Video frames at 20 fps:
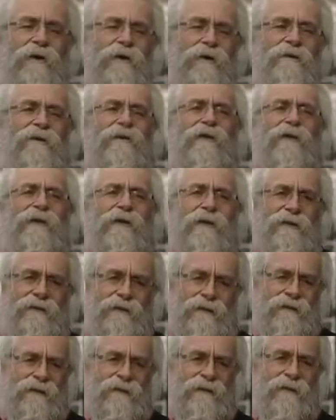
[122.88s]
of
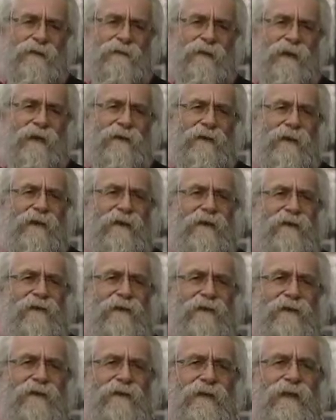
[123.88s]
skills, and these
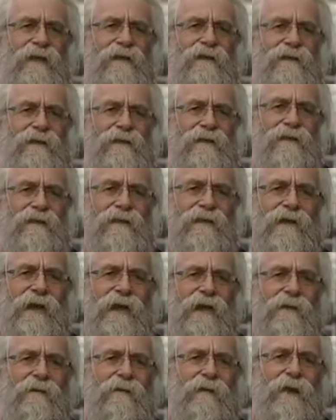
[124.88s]
skills
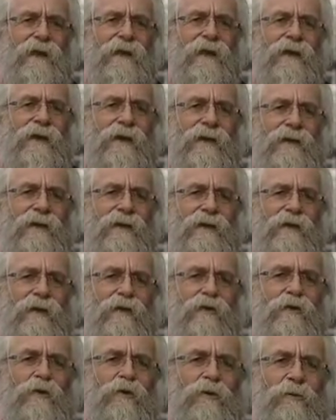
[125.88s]
can be
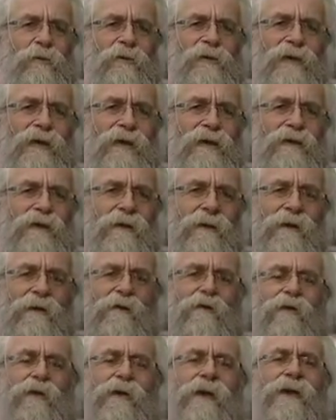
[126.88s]
grouped into
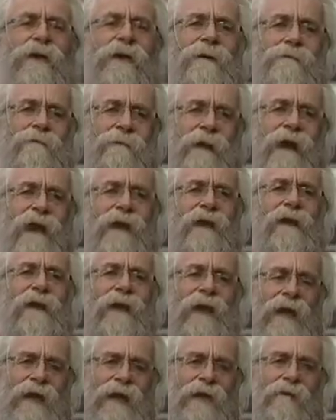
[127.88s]
3 main
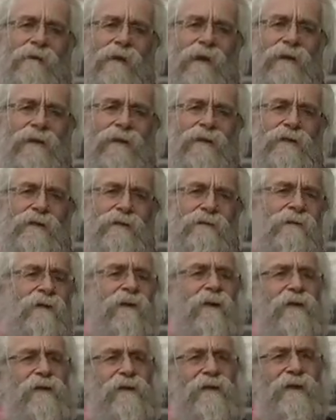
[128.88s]
areas. The
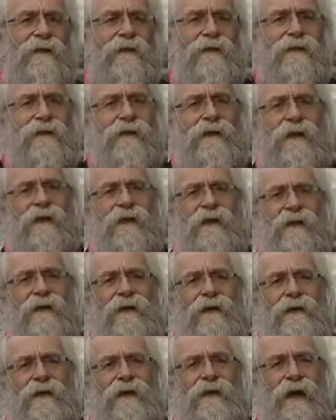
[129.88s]
first is the
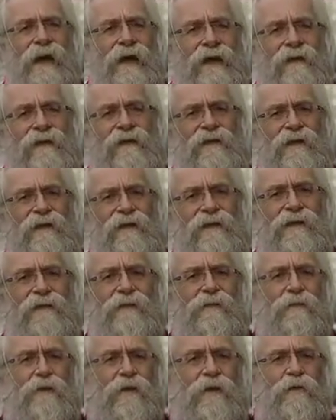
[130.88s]
analysis
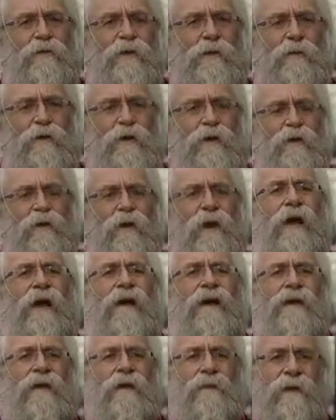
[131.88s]
of what we would call
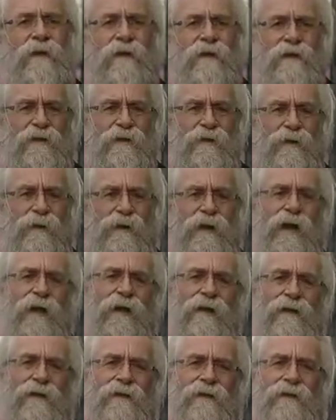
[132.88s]
arguments or
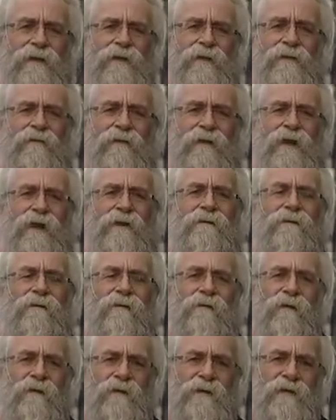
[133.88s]
lines of
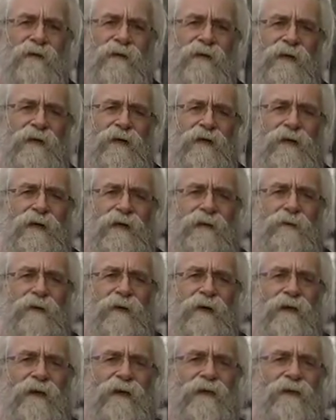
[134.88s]
inference. And
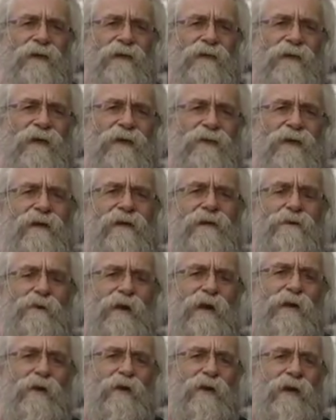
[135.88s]
by this, in this,
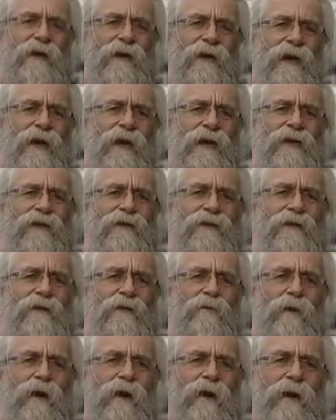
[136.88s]
we're looking at
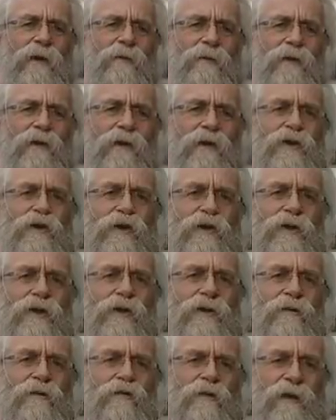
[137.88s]
the way in which
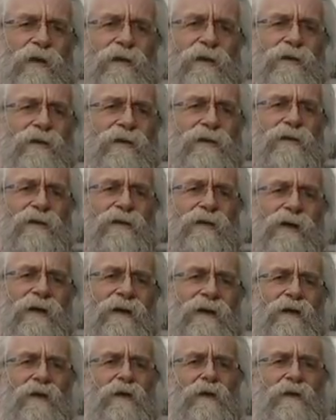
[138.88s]
reasons are
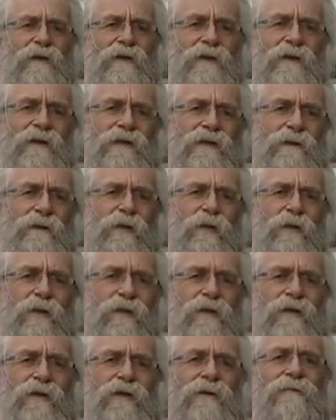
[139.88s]
used to
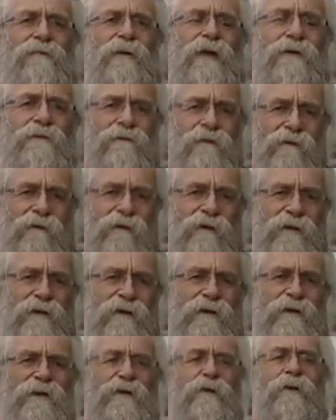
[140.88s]
support
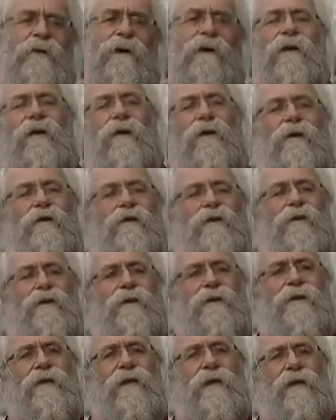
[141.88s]
inferences or
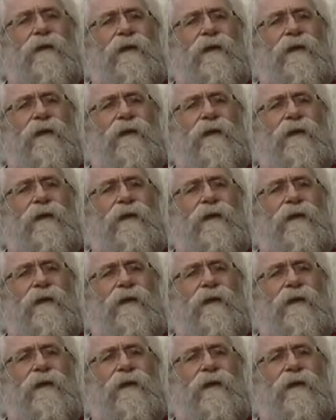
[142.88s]
conclusions.